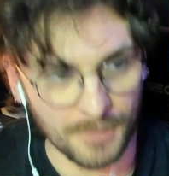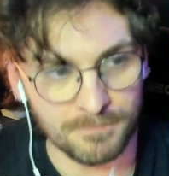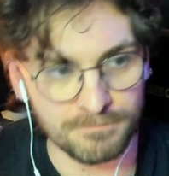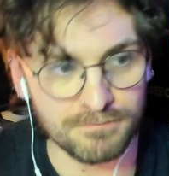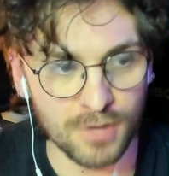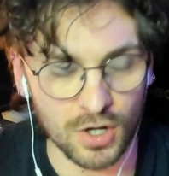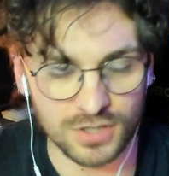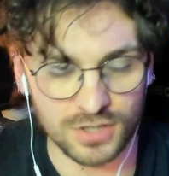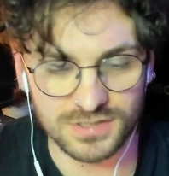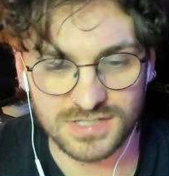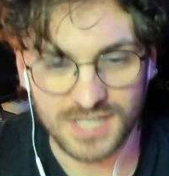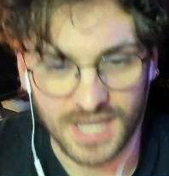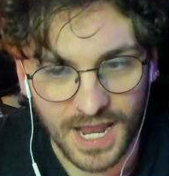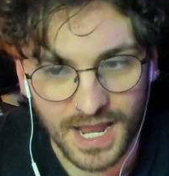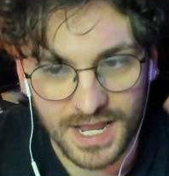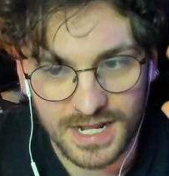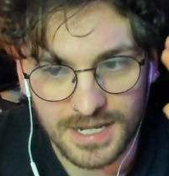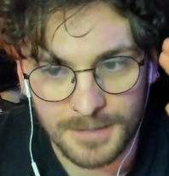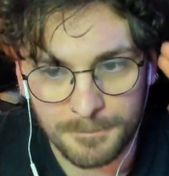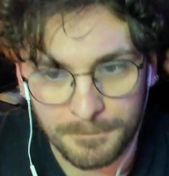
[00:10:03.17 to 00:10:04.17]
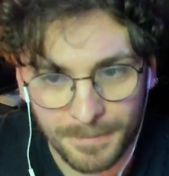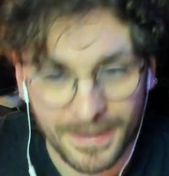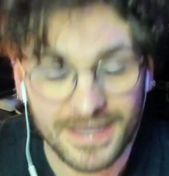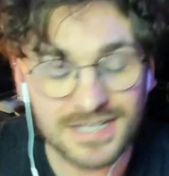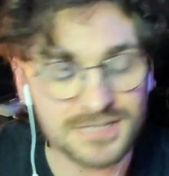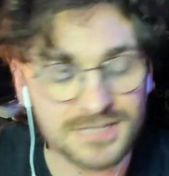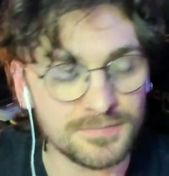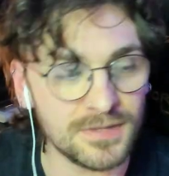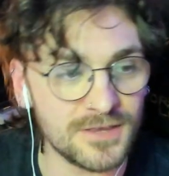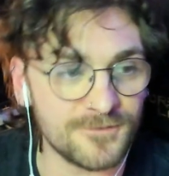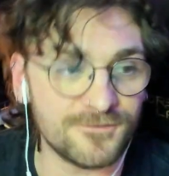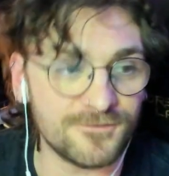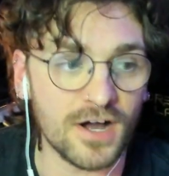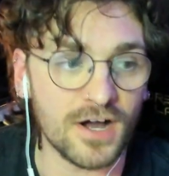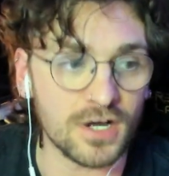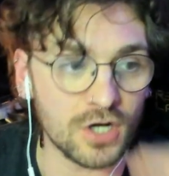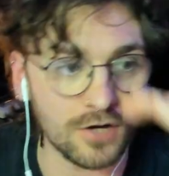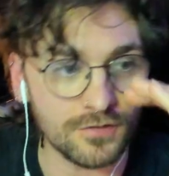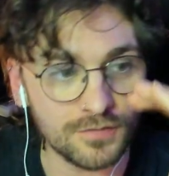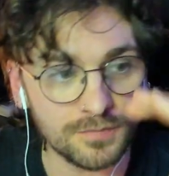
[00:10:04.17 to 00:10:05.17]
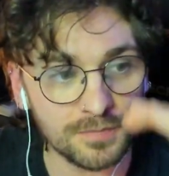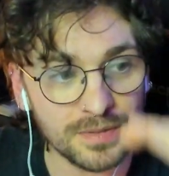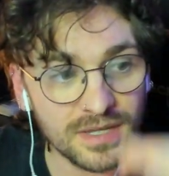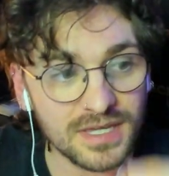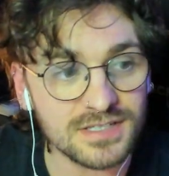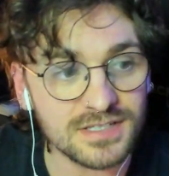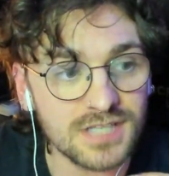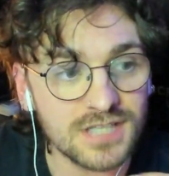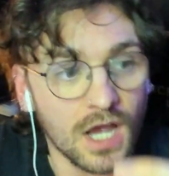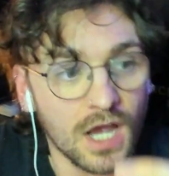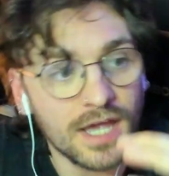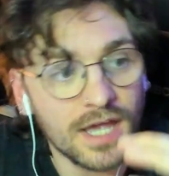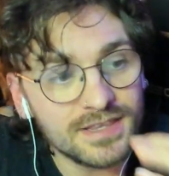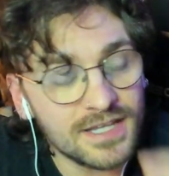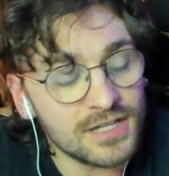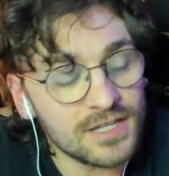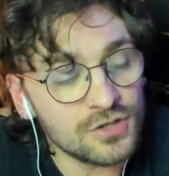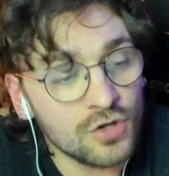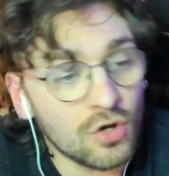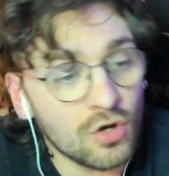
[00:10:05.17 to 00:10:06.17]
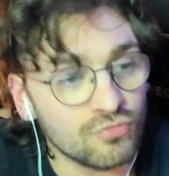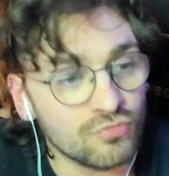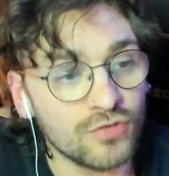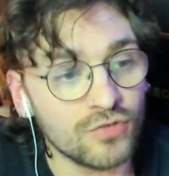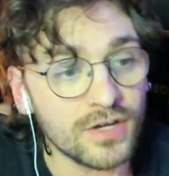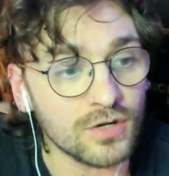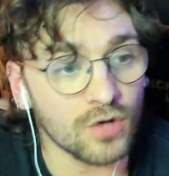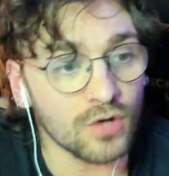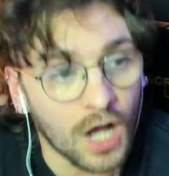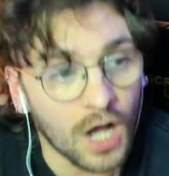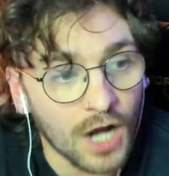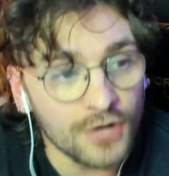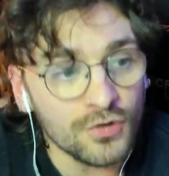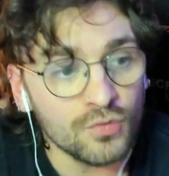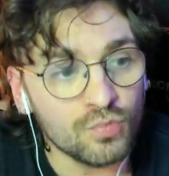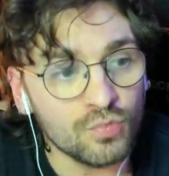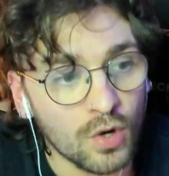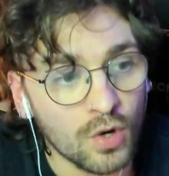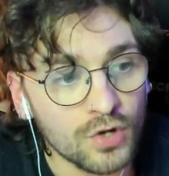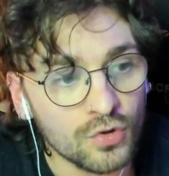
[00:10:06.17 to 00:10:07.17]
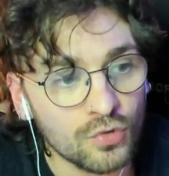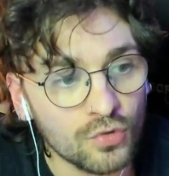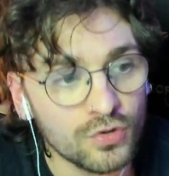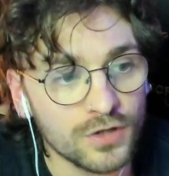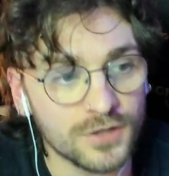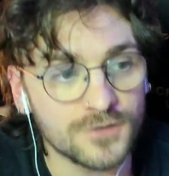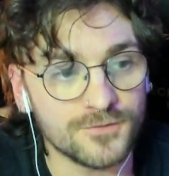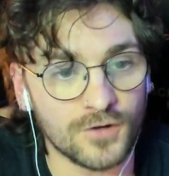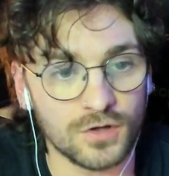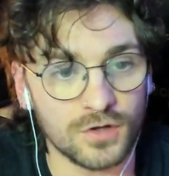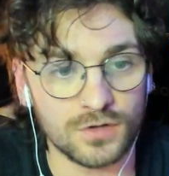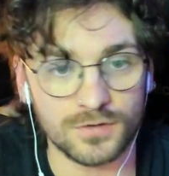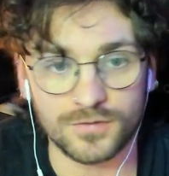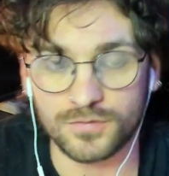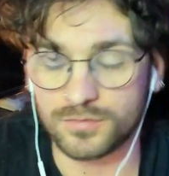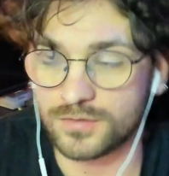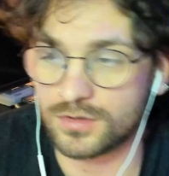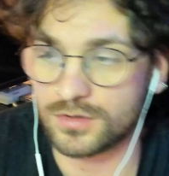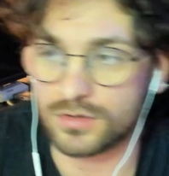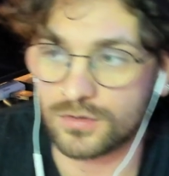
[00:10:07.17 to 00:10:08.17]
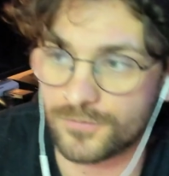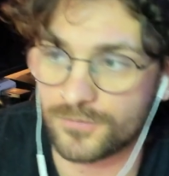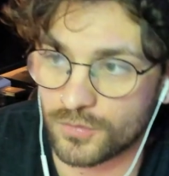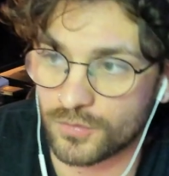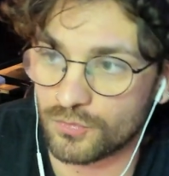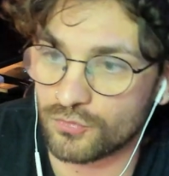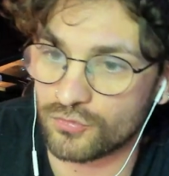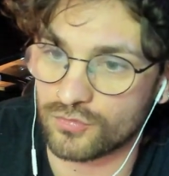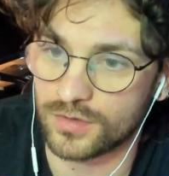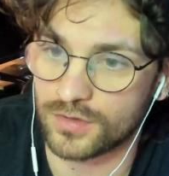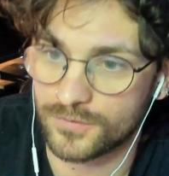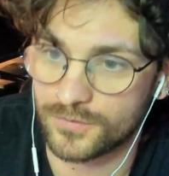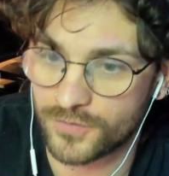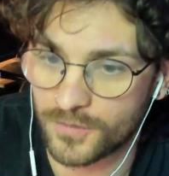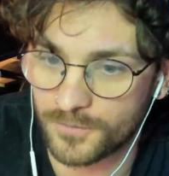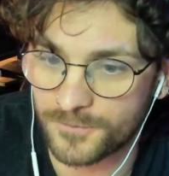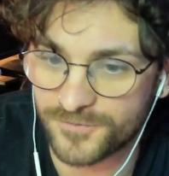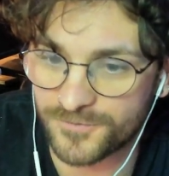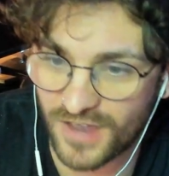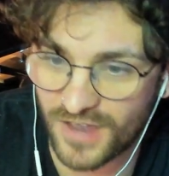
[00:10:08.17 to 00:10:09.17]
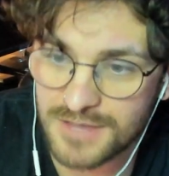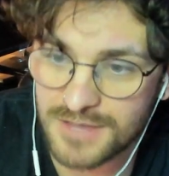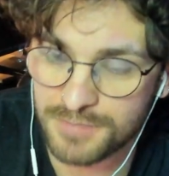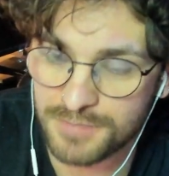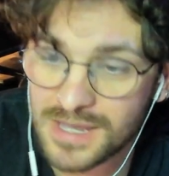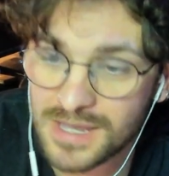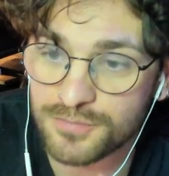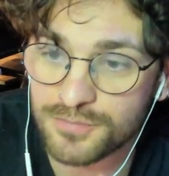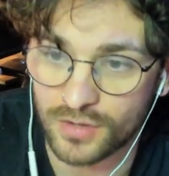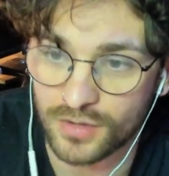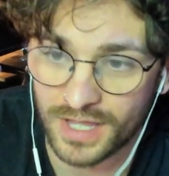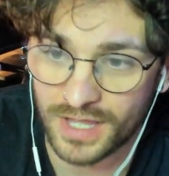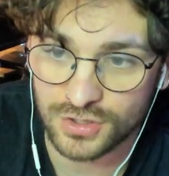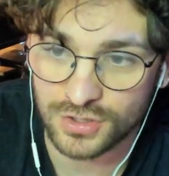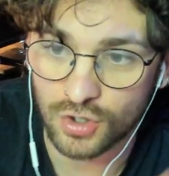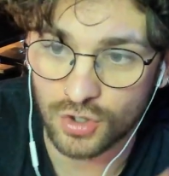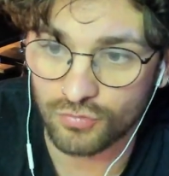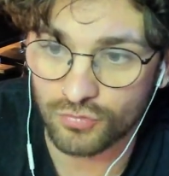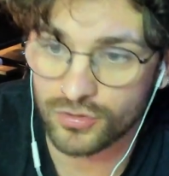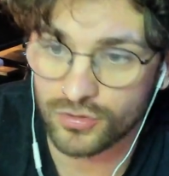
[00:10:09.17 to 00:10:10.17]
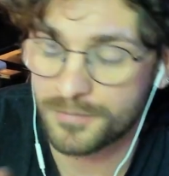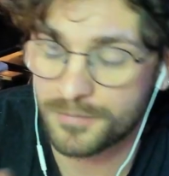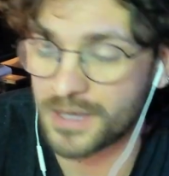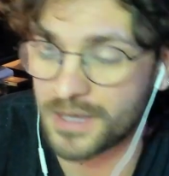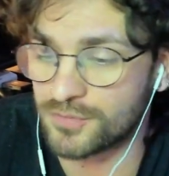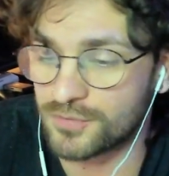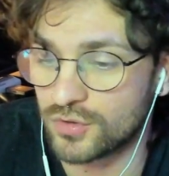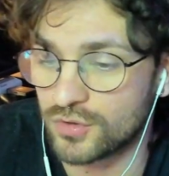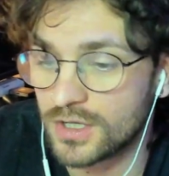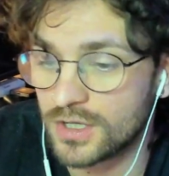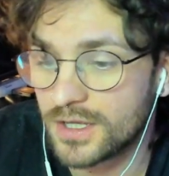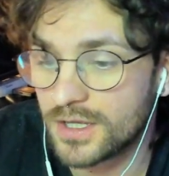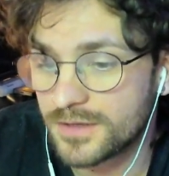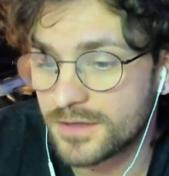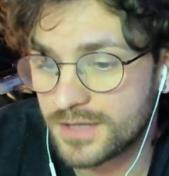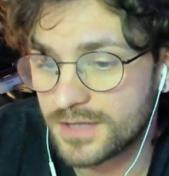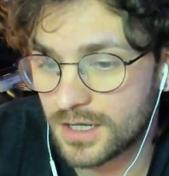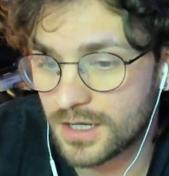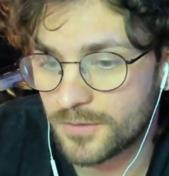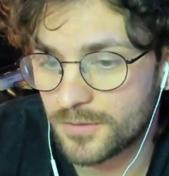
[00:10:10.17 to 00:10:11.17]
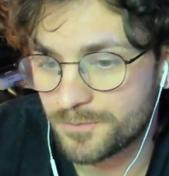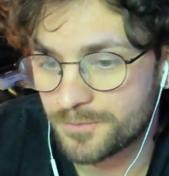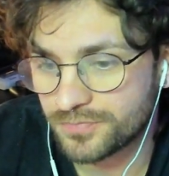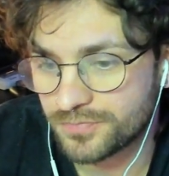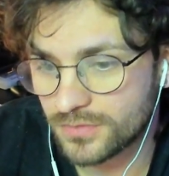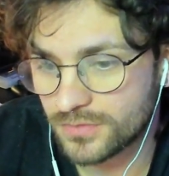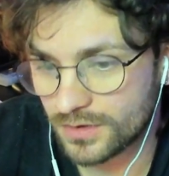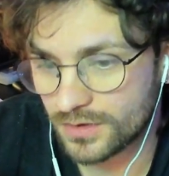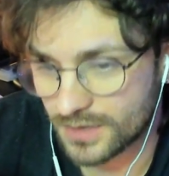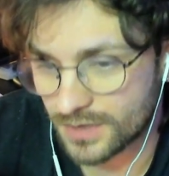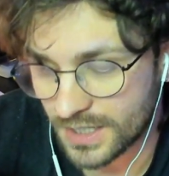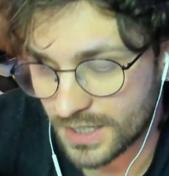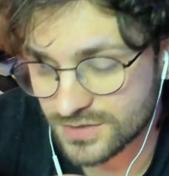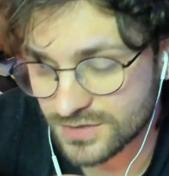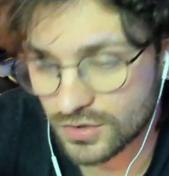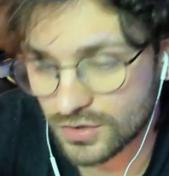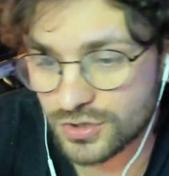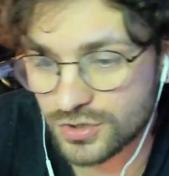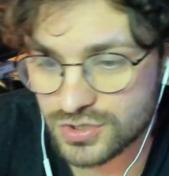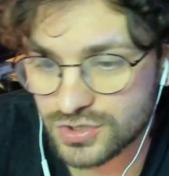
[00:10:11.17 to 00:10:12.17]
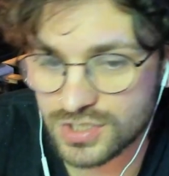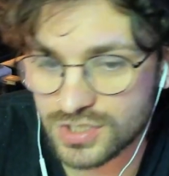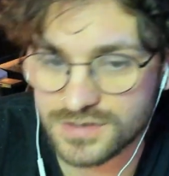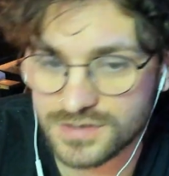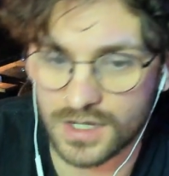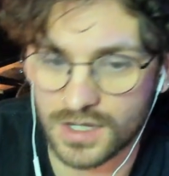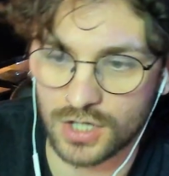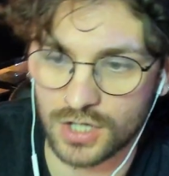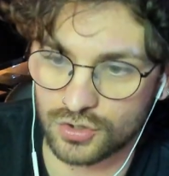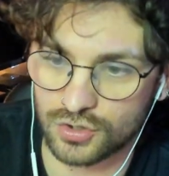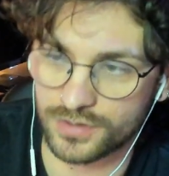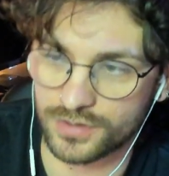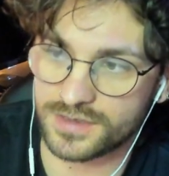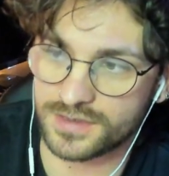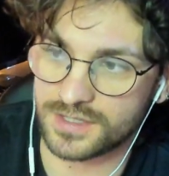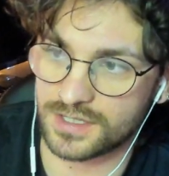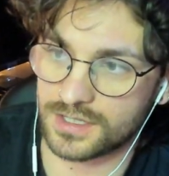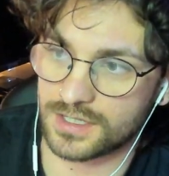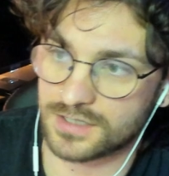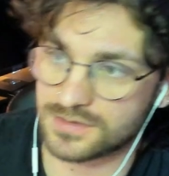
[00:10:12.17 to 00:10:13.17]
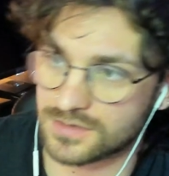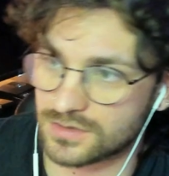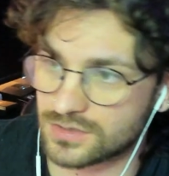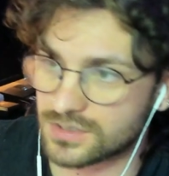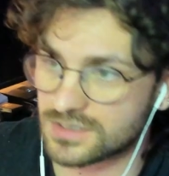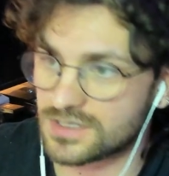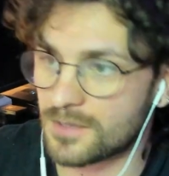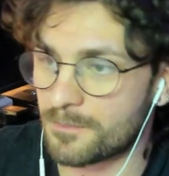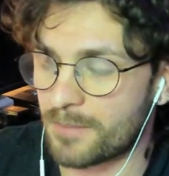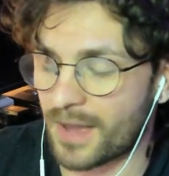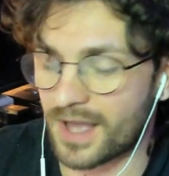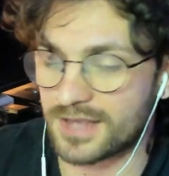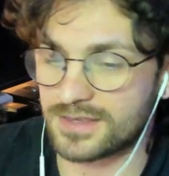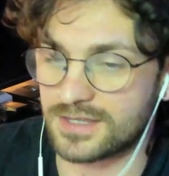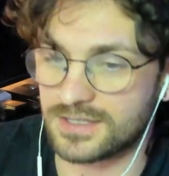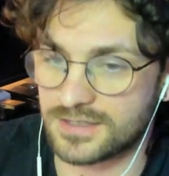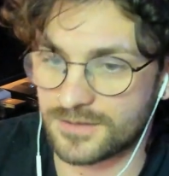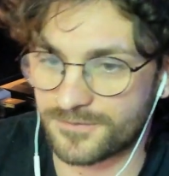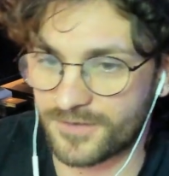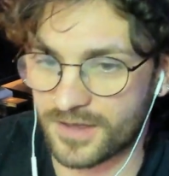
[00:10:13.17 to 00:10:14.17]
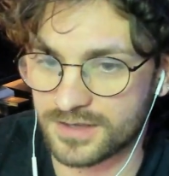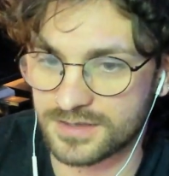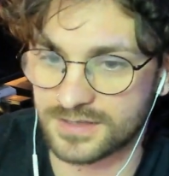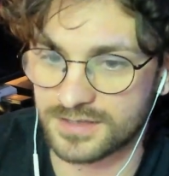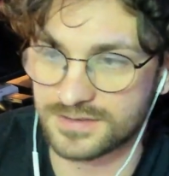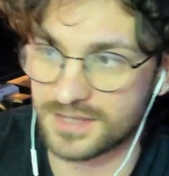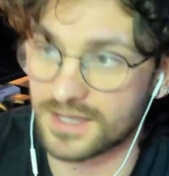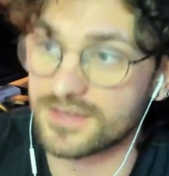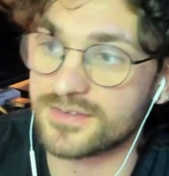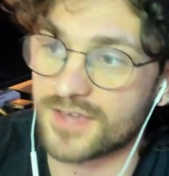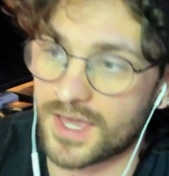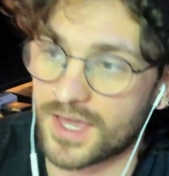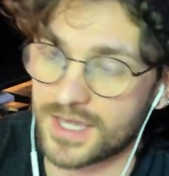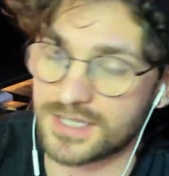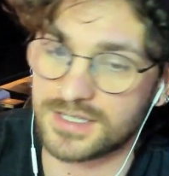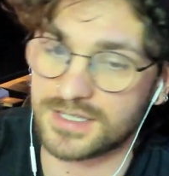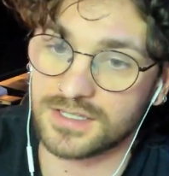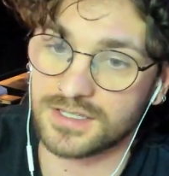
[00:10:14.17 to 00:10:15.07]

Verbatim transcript: bots and it pissed me the fuck off because they're not real i don't want all those followers from you from from fake people and not real people now it's not just a good thing it's not just a bad thing the fact that they're taking